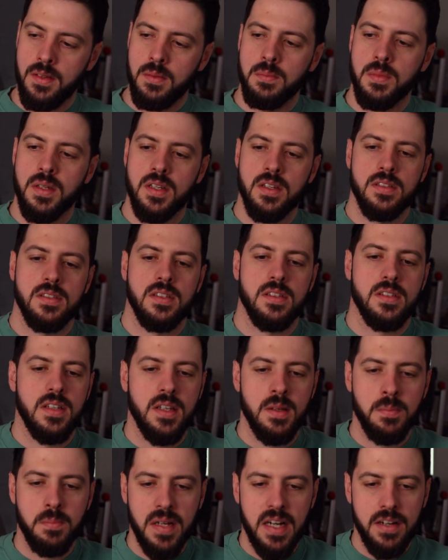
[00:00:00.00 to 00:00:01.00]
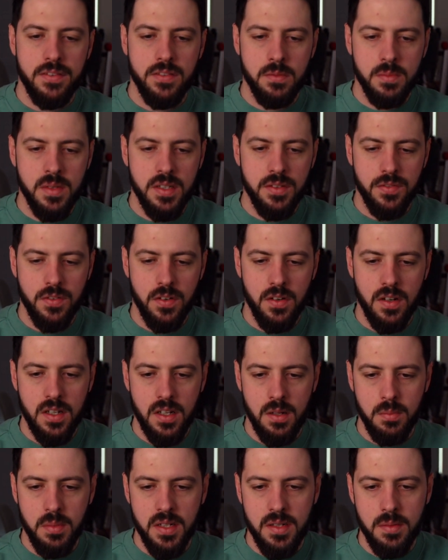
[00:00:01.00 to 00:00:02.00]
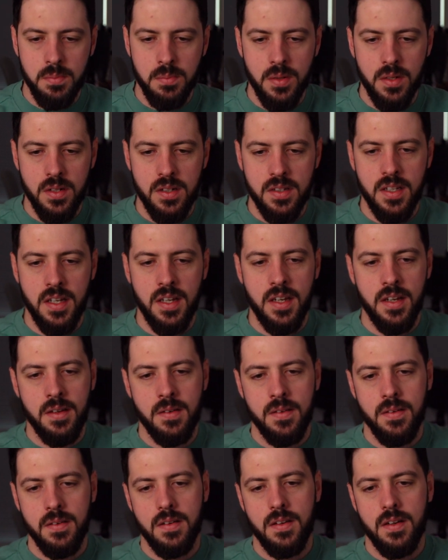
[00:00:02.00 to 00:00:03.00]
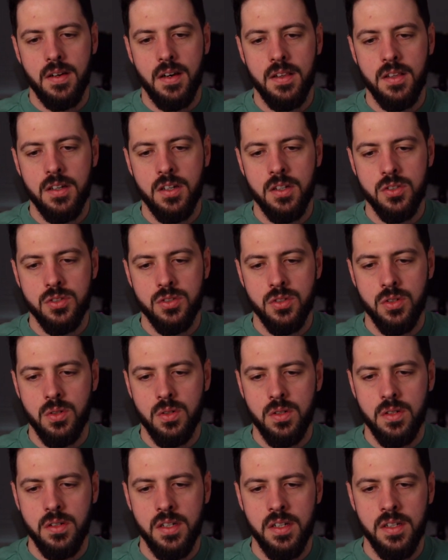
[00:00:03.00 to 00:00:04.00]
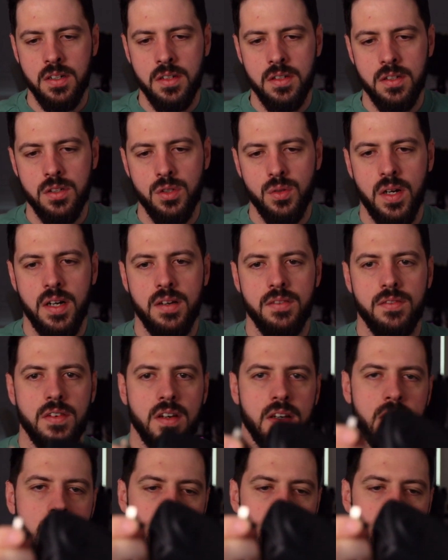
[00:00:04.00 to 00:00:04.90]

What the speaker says: because it baffled me for a little bit, but on the controller here you have